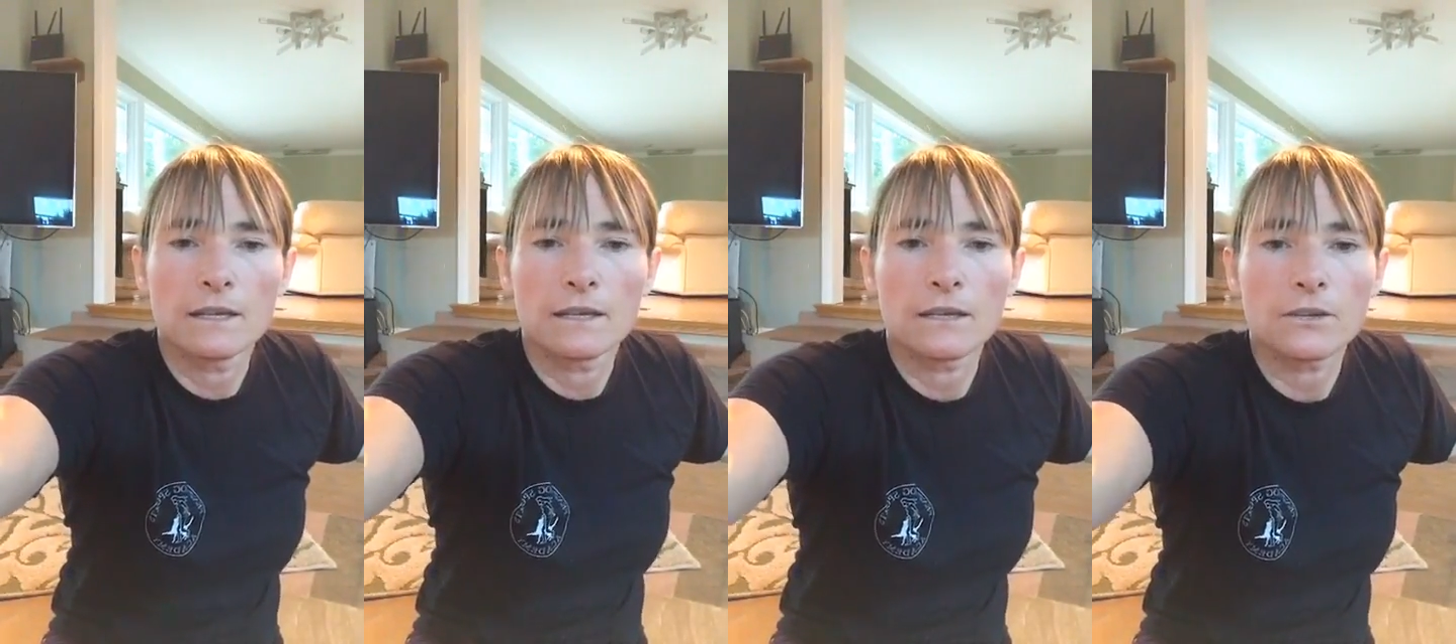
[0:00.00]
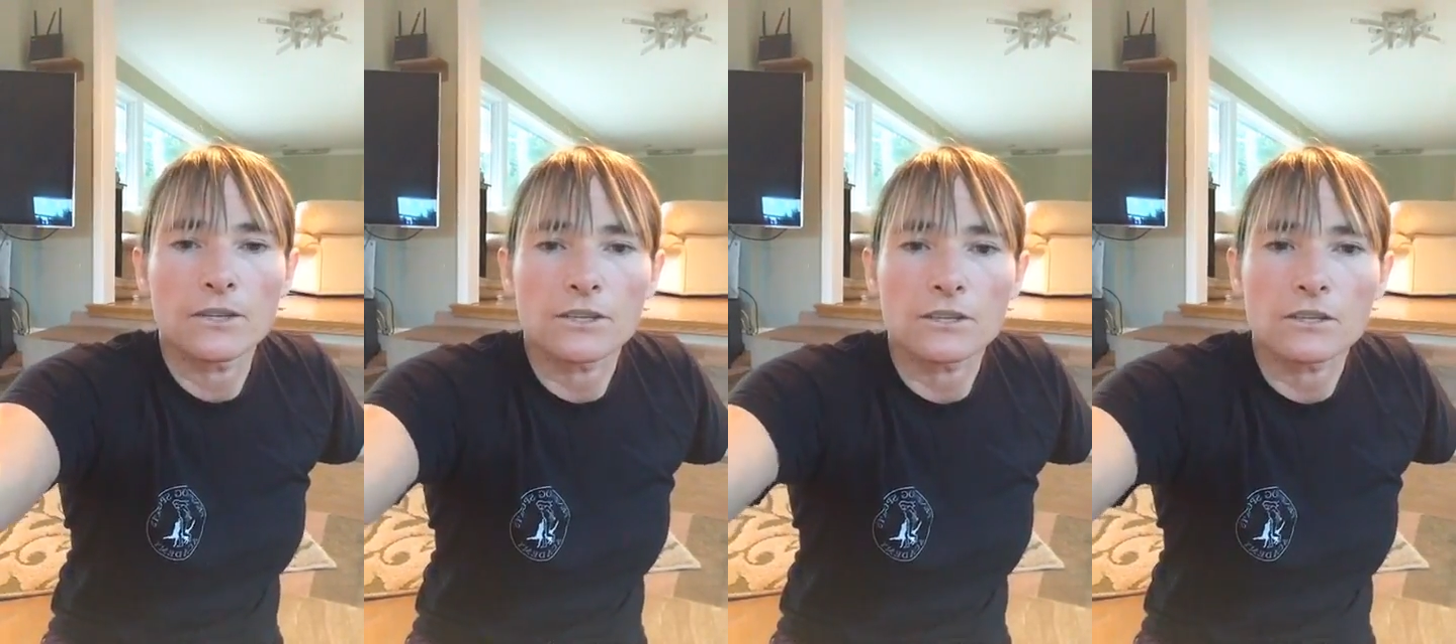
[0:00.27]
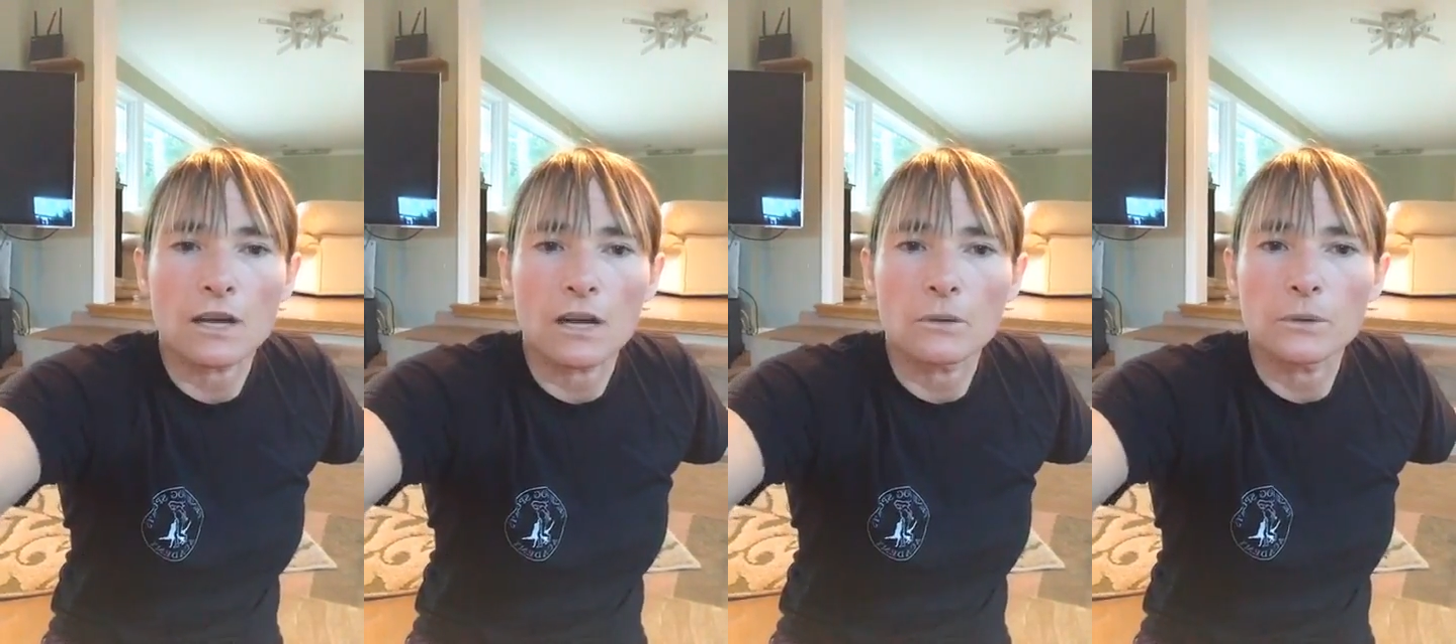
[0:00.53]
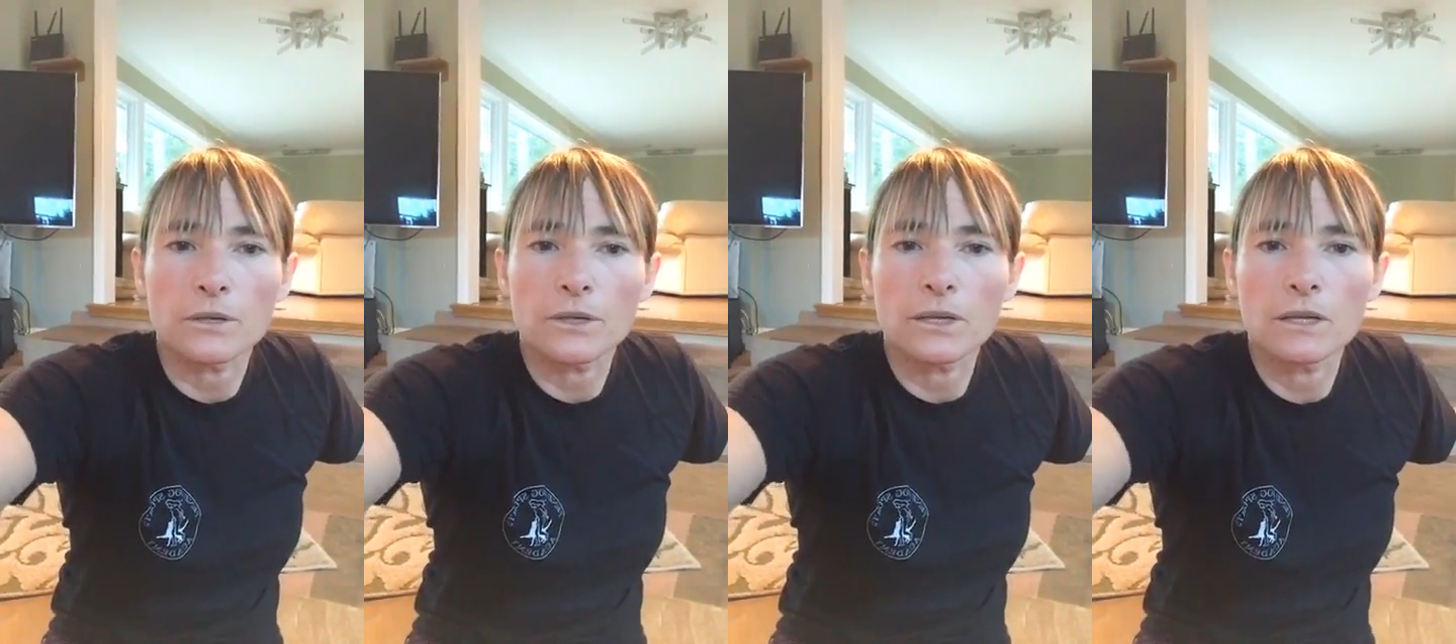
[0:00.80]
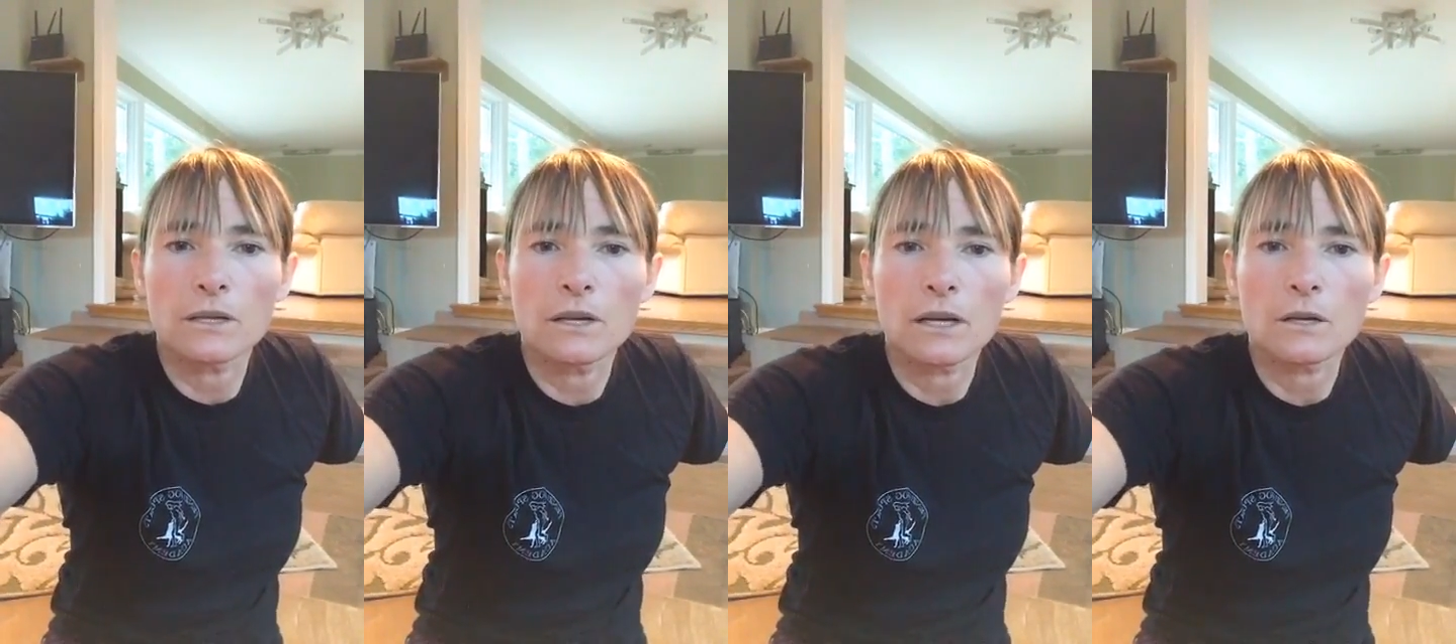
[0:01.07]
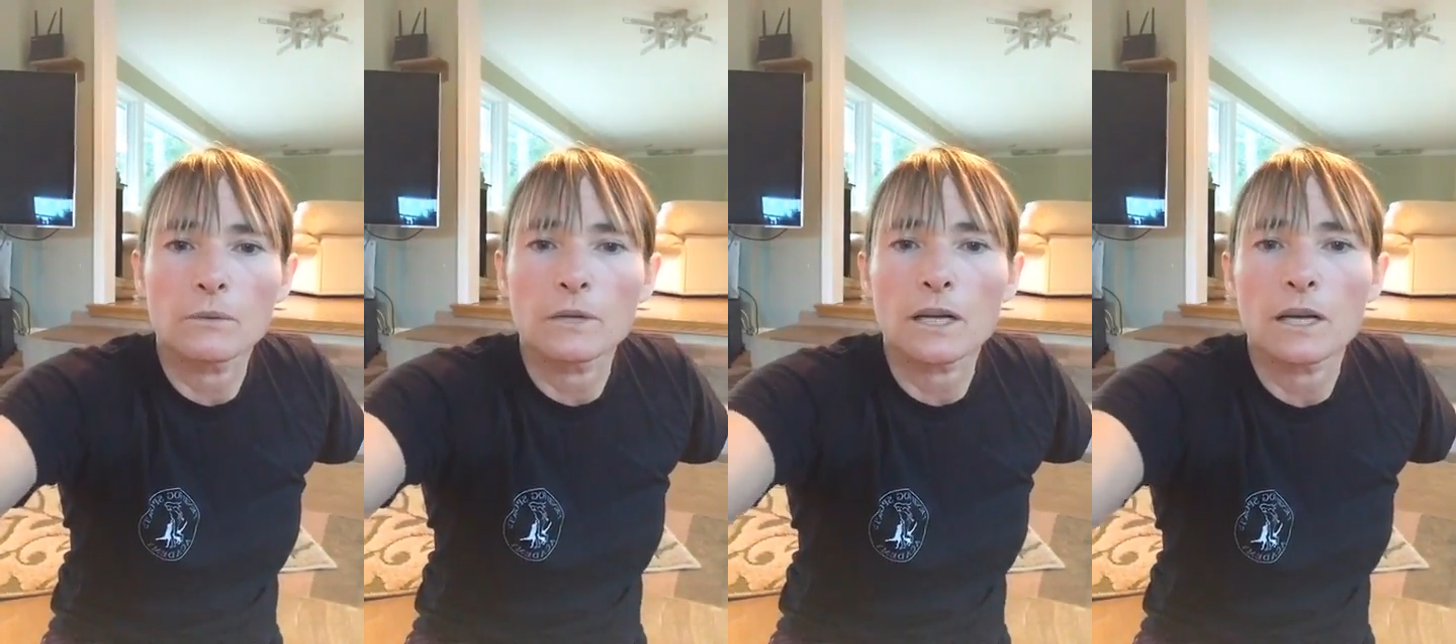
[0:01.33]
Oh, this is awkward.
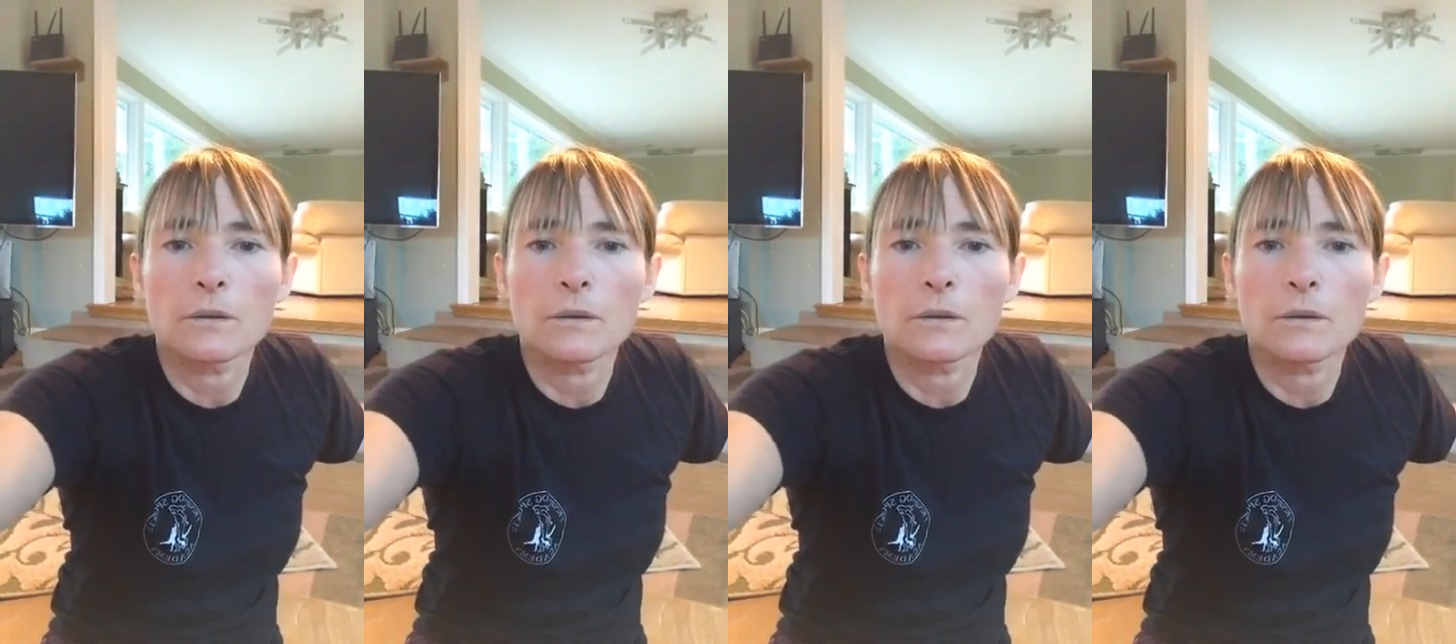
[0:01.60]
Awkward.